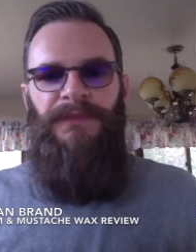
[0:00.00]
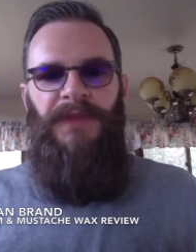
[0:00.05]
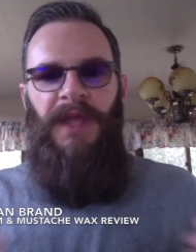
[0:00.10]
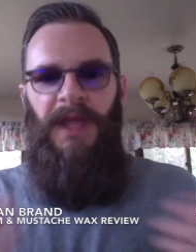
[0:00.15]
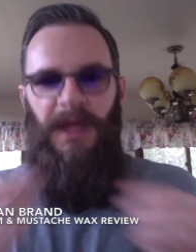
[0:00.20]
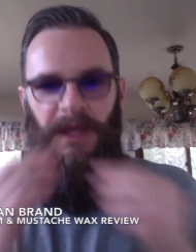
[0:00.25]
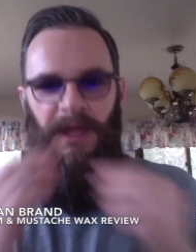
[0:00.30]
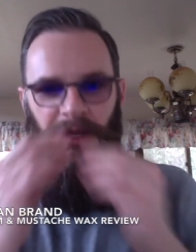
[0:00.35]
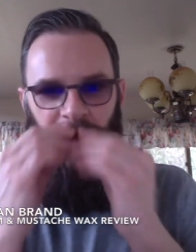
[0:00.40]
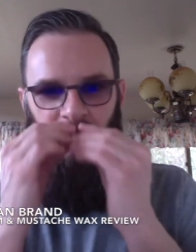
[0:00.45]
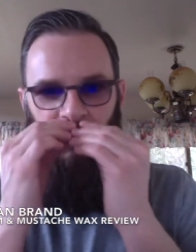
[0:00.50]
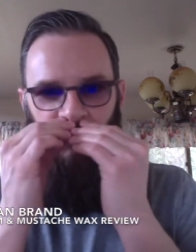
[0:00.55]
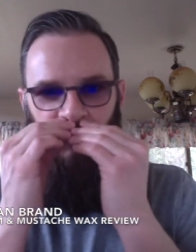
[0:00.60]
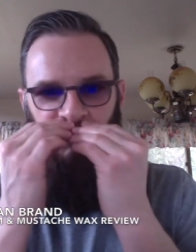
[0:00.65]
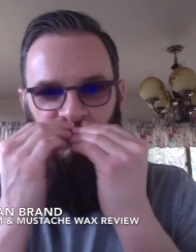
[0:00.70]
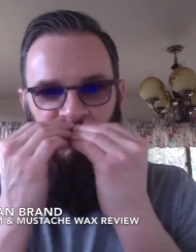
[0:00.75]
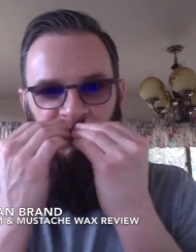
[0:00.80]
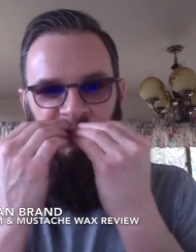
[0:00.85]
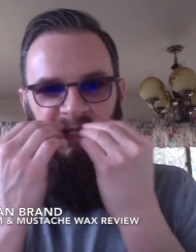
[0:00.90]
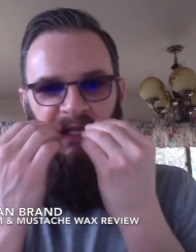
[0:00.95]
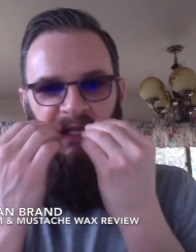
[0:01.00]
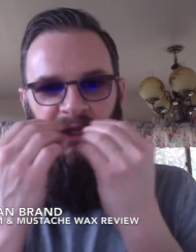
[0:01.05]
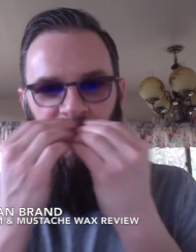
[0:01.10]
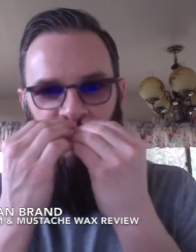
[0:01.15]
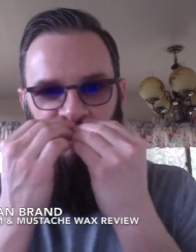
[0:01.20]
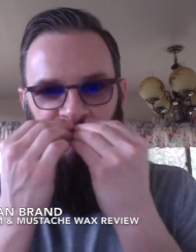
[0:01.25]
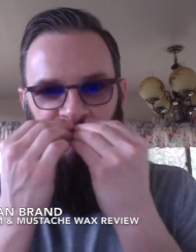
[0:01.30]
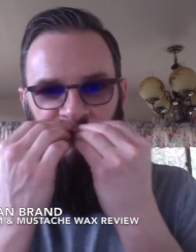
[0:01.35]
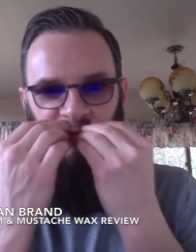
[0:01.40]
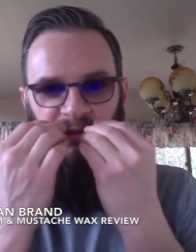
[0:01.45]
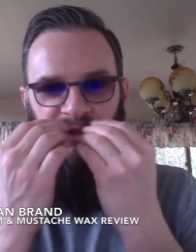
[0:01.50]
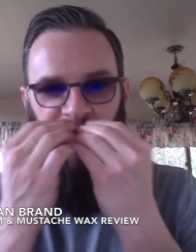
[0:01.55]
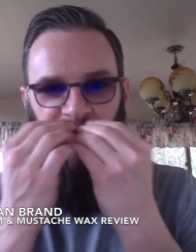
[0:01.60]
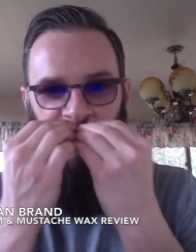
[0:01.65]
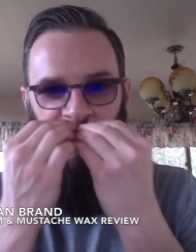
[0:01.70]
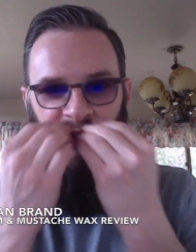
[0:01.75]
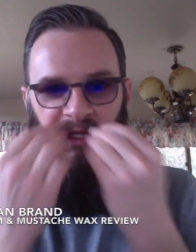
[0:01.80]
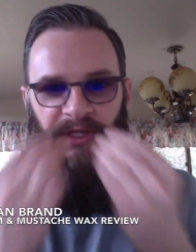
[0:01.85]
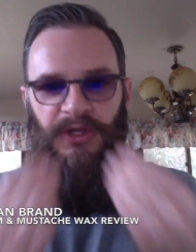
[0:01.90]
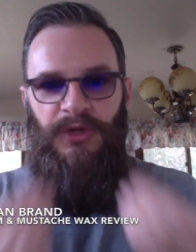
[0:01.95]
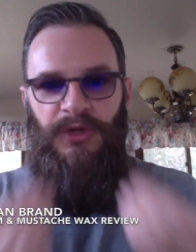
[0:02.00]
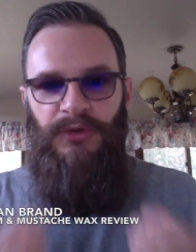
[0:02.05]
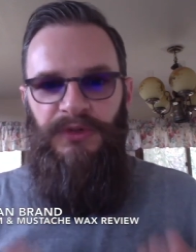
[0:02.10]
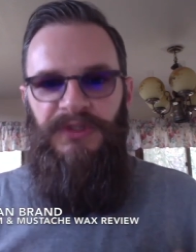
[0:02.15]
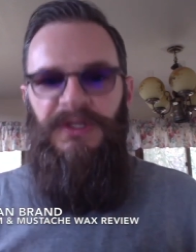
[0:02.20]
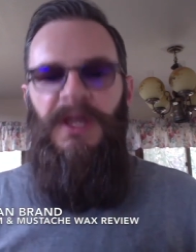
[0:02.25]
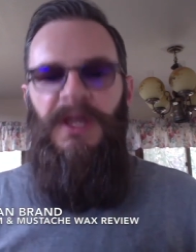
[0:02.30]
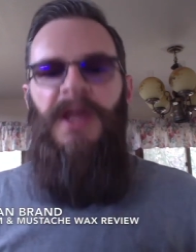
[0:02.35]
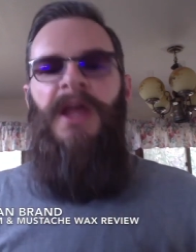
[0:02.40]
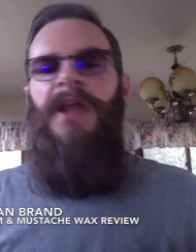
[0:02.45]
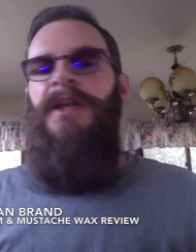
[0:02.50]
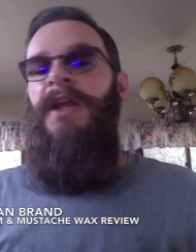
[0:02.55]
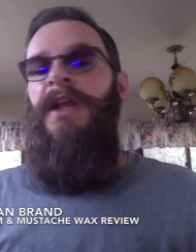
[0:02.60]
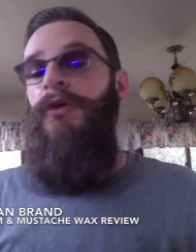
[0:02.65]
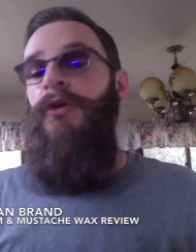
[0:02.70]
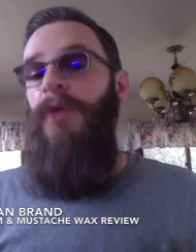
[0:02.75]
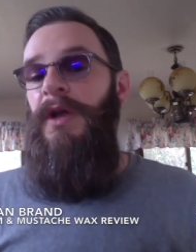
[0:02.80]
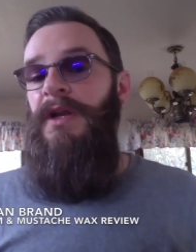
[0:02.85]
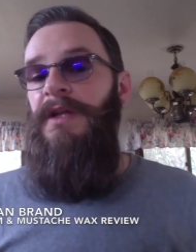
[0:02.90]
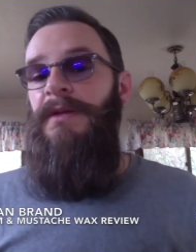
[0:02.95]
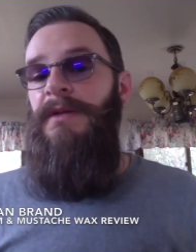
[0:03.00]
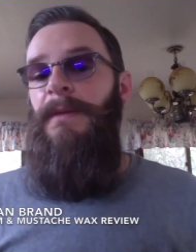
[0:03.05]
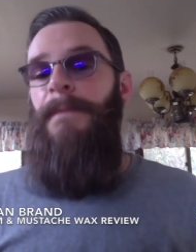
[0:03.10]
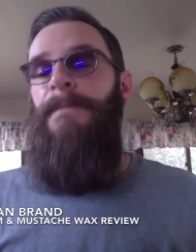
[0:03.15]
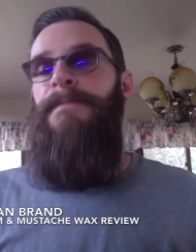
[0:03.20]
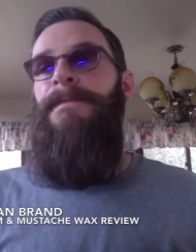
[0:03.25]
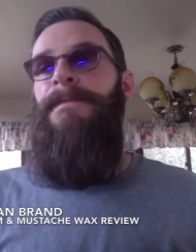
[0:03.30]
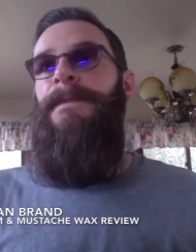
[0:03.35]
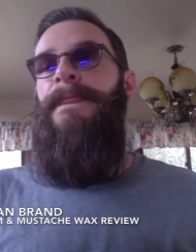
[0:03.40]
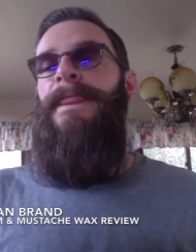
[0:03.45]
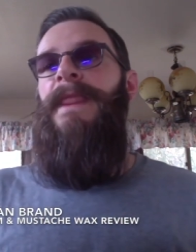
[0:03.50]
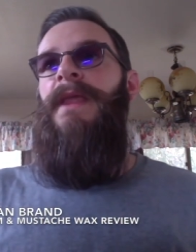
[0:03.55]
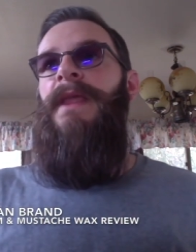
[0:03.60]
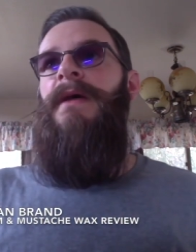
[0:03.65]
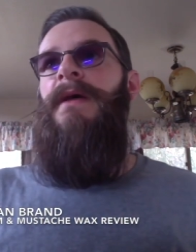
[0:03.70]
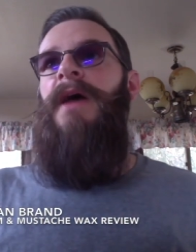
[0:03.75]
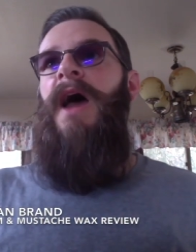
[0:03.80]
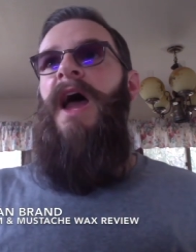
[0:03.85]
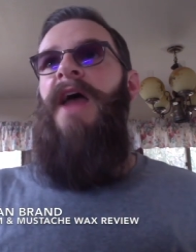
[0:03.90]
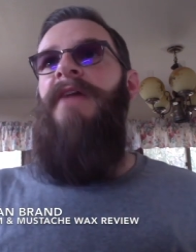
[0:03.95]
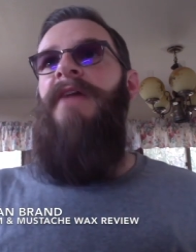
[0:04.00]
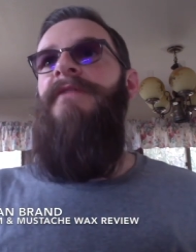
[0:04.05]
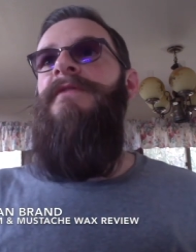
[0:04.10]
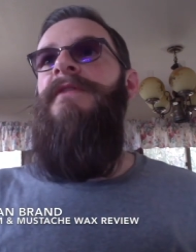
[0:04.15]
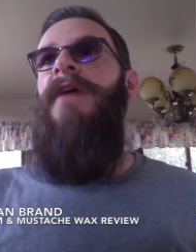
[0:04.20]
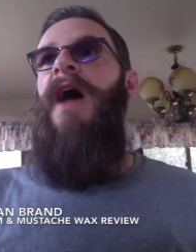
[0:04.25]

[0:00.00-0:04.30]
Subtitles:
and I've used it like for daily use. Now granted, I